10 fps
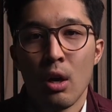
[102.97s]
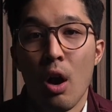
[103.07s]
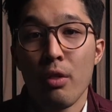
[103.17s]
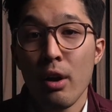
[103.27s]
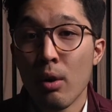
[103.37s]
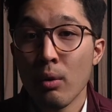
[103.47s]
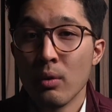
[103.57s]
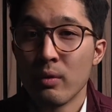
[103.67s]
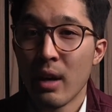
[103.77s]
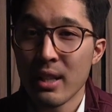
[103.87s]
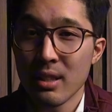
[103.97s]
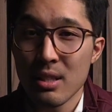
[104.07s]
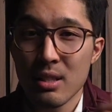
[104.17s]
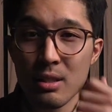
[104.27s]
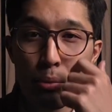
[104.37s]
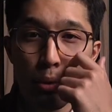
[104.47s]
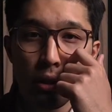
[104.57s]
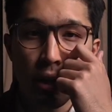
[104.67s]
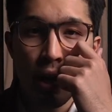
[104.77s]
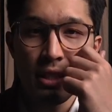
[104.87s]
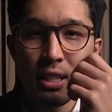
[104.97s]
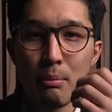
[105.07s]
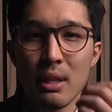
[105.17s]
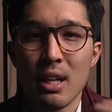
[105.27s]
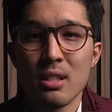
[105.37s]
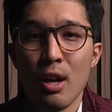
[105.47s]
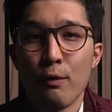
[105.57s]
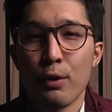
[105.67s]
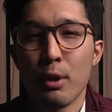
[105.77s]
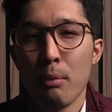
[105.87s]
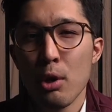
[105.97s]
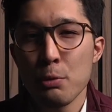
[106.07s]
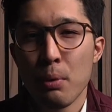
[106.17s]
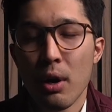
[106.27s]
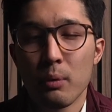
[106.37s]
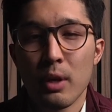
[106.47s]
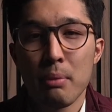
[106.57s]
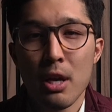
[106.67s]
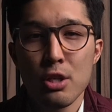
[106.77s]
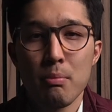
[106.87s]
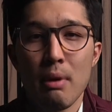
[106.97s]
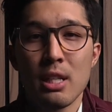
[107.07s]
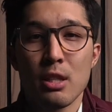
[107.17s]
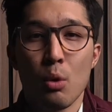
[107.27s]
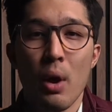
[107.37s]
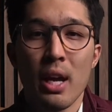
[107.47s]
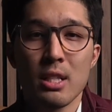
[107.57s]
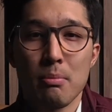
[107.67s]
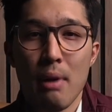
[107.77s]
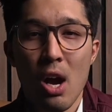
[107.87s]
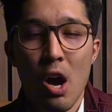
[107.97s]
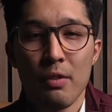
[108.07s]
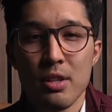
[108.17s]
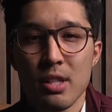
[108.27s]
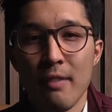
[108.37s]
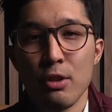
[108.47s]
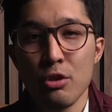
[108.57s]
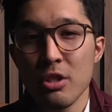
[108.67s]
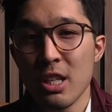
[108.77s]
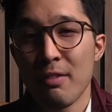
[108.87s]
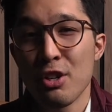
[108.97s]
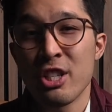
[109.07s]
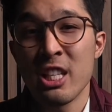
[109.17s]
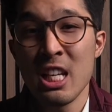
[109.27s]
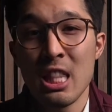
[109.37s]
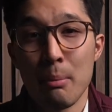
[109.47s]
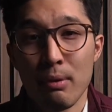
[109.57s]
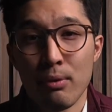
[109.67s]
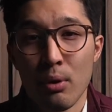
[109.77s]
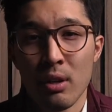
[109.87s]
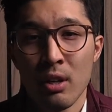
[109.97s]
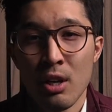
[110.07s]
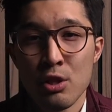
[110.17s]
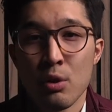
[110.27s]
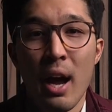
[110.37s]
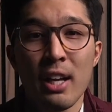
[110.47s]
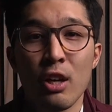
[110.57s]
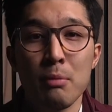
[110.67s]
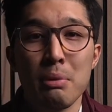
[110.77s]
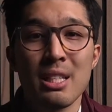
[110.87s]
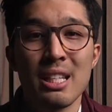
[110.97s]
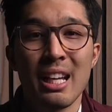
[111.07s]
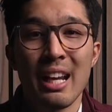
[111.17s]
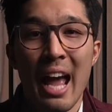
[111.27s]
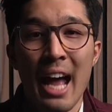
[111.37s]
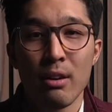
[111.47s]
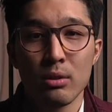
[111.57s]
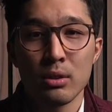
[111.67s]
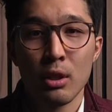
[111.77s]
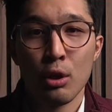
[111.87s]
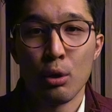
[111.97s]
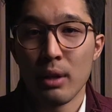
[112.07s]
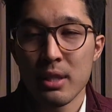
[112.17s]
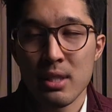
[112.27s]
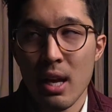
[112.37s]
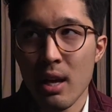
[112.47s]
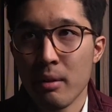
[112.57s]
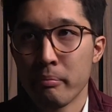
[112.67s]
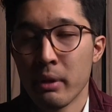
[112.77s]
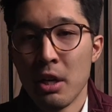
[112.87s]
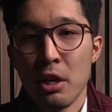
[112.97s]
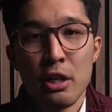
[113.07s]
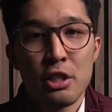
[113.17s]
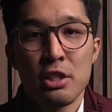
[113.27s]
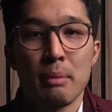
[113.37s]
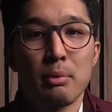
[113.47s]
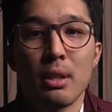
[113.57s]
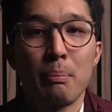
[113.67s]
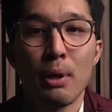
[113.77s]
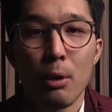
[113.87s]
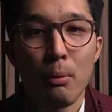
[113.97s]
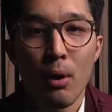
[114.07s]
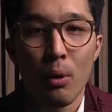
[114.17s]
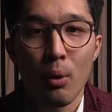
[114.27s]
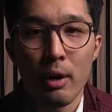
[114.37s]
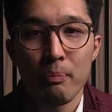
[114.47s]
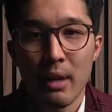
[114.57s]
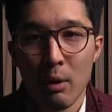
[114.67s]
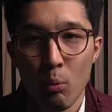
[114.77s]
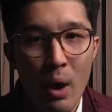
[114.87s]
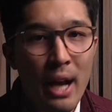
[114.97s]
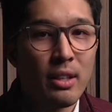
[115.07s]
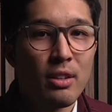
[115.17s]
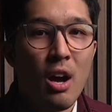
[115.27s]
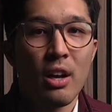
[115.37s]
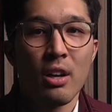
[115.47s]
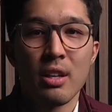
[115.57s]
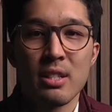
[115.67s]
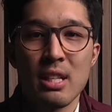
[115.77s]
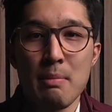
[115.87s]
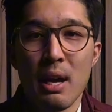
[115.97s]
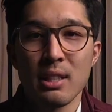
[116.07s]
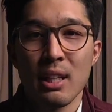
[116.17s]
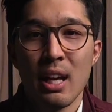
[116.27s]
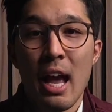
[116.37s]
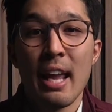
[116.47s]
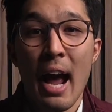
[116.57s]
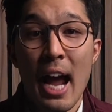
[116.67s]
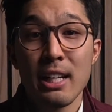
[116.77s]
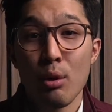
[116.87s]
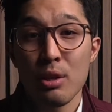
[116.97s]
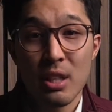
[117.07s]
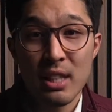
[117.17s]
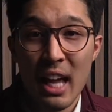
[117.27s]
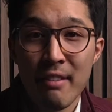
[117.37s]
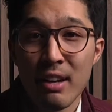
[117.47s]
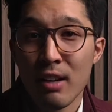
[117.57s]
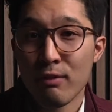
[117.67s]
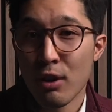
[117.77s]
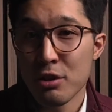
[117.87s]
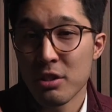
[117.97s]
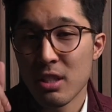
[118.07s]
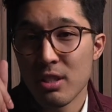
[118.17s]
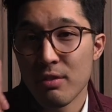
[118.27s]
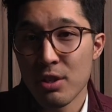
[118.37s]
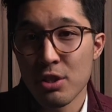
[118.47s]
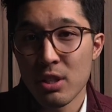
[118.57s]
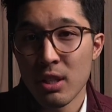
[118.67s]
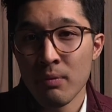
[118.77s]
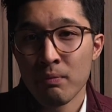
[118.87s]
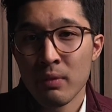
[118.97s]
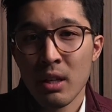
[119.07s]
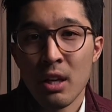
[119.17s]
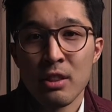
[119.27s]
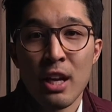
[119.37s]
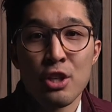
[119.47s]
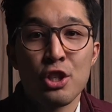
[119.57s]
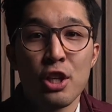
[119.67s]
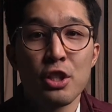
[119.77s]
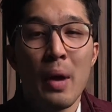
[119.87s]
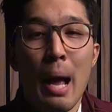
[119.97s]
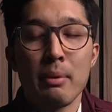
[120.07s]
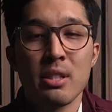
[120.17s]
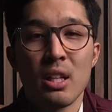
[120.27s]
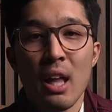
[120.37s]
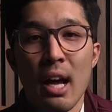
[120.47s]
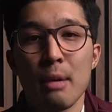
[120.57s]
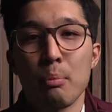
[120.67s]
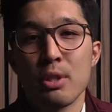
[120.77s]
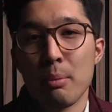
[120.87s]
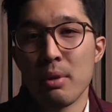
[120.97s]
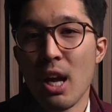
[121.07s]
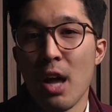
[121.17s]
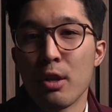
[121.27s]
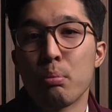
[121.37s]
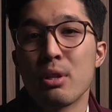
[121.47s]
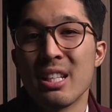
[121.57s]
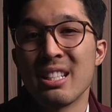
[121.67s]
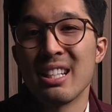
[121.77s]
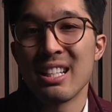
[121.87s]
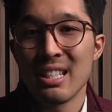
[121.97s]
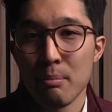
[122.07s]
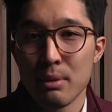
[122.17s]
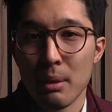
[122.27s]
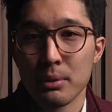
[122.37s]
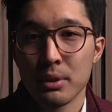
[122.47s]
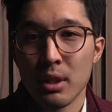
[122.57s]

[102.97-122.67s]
Although, I think this is an important concept because for the most part, when a patient makes their way into my office, I've usually never seen them before. So I could be seeing an adult who, let's say, slipped on the pickleball court and whacked their noggin on the cement, and I notice that they have a convergence insufficiency that just so happens to line up with some of the other presenting symptoms.